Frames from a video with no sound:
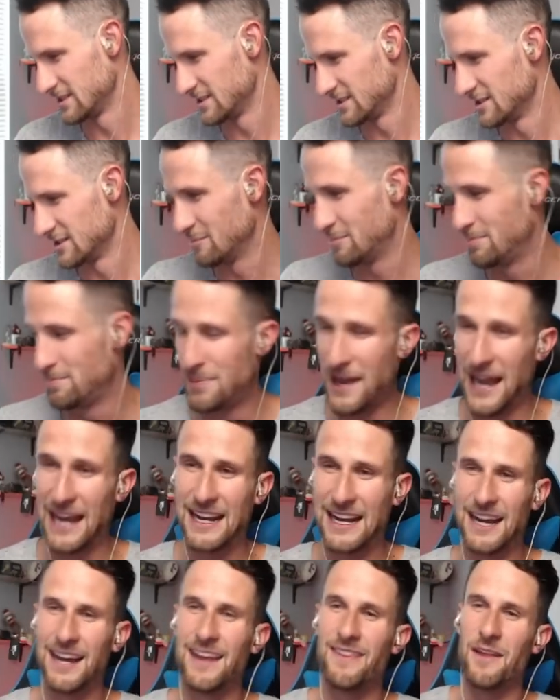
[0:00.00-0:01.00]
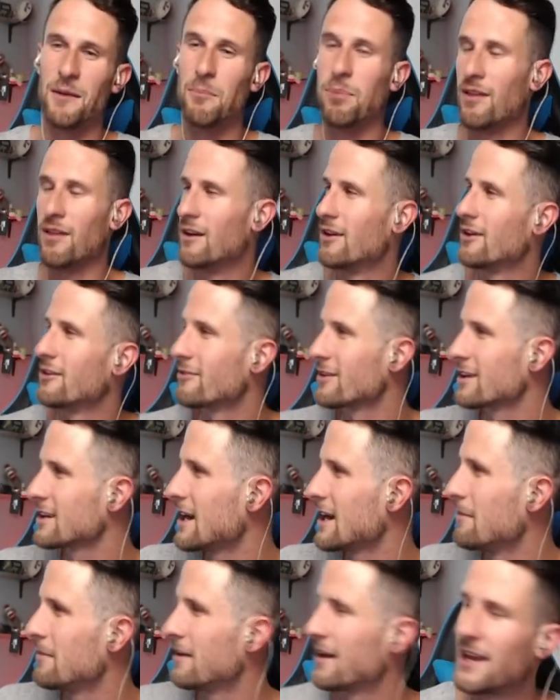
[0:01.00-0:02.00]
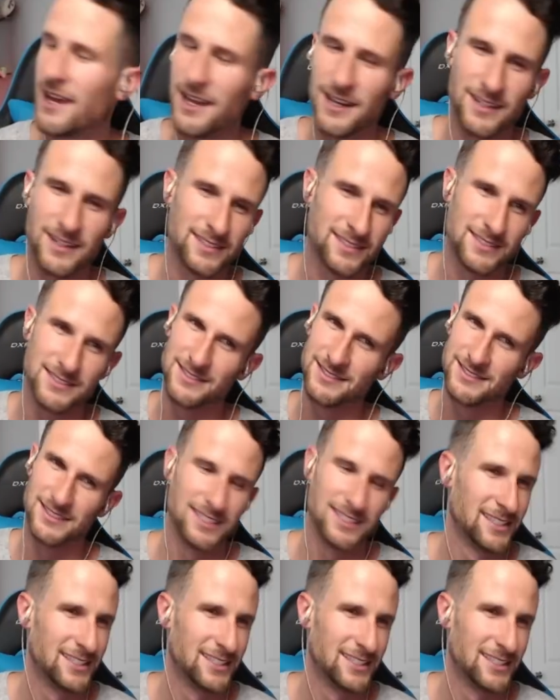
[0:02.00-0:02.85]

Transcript: Yeah, with, Pekka and the balloon were coming in. That was a close in. call. Yeah.